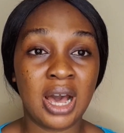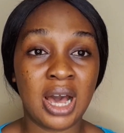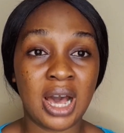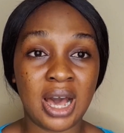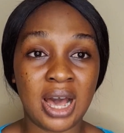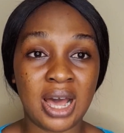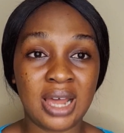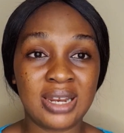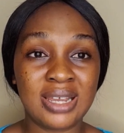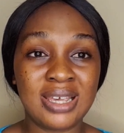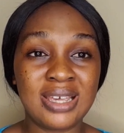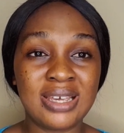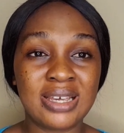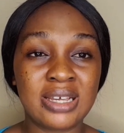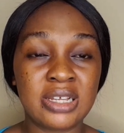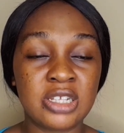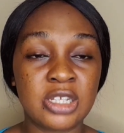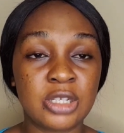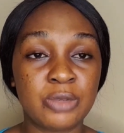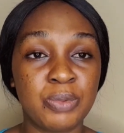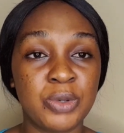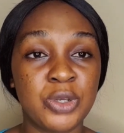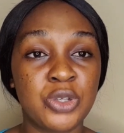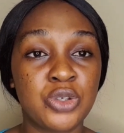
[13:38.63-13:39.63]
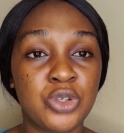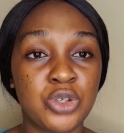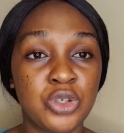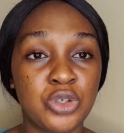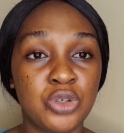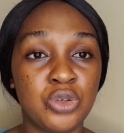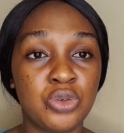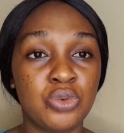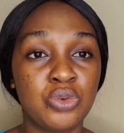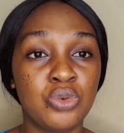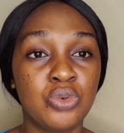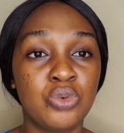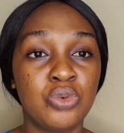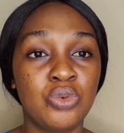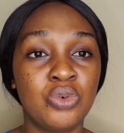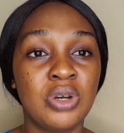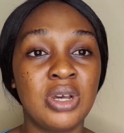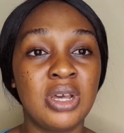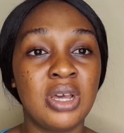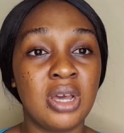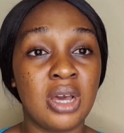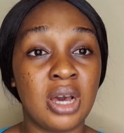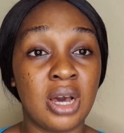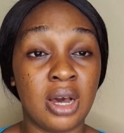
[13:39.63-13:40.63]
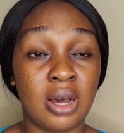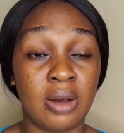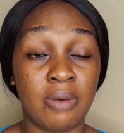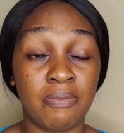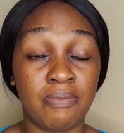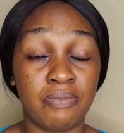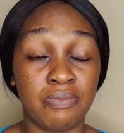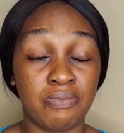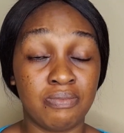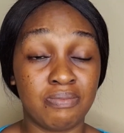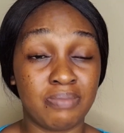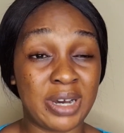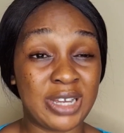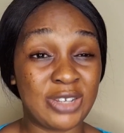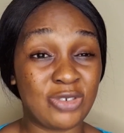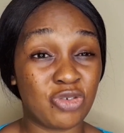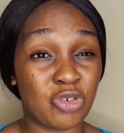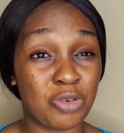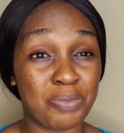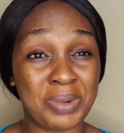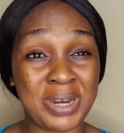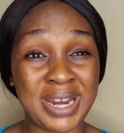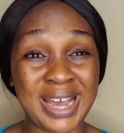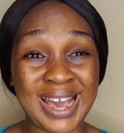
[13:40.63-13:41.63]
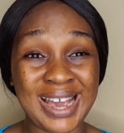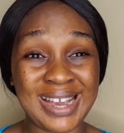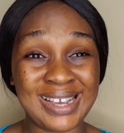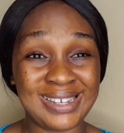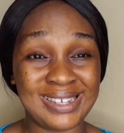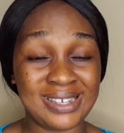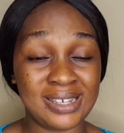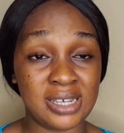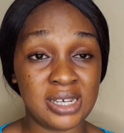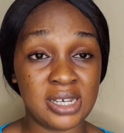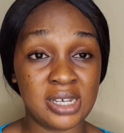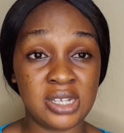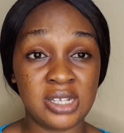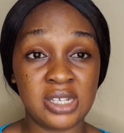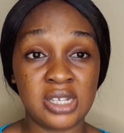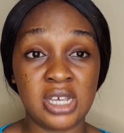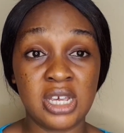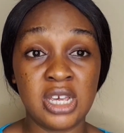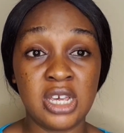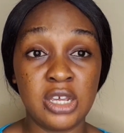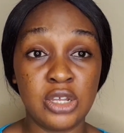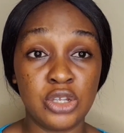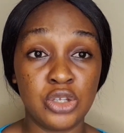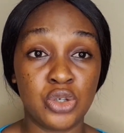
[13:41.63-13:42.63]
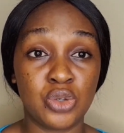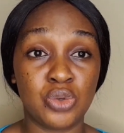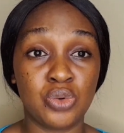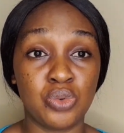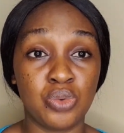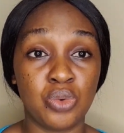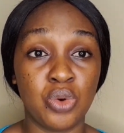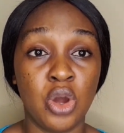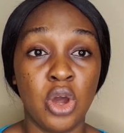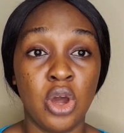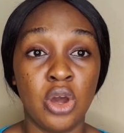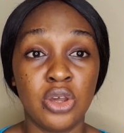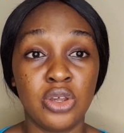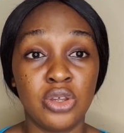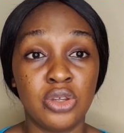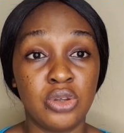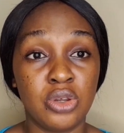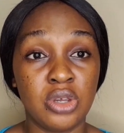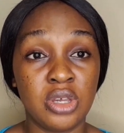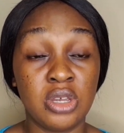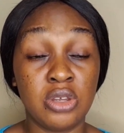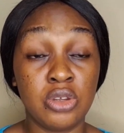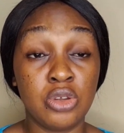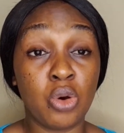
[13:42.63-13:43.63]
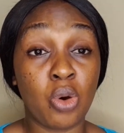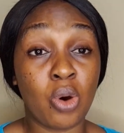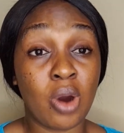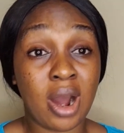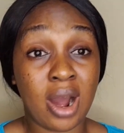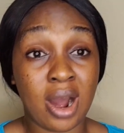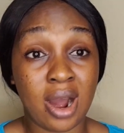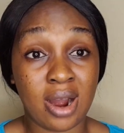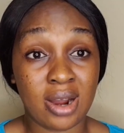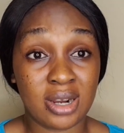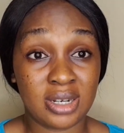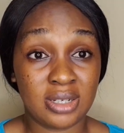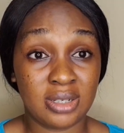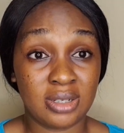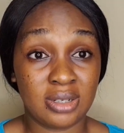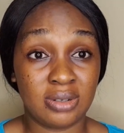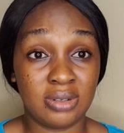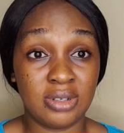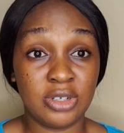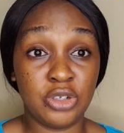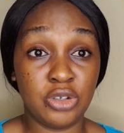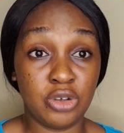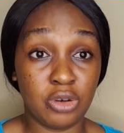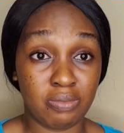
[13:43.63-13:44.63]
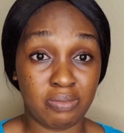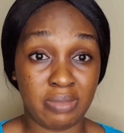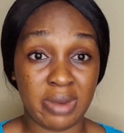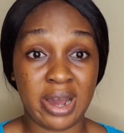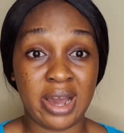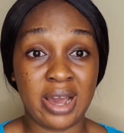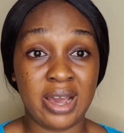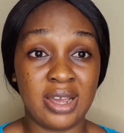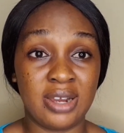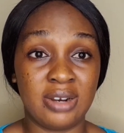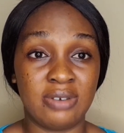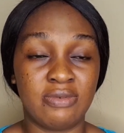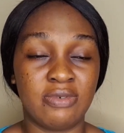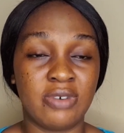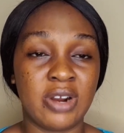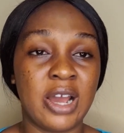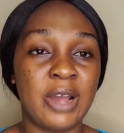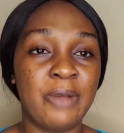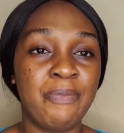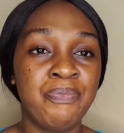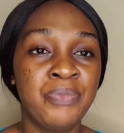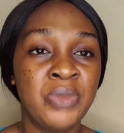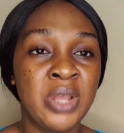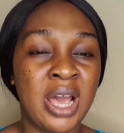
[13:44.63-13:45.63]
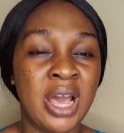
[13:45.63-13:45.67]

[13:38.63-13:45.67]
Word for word: And he can speak to you uh, by dropping ideas into in your heart in your mind, right?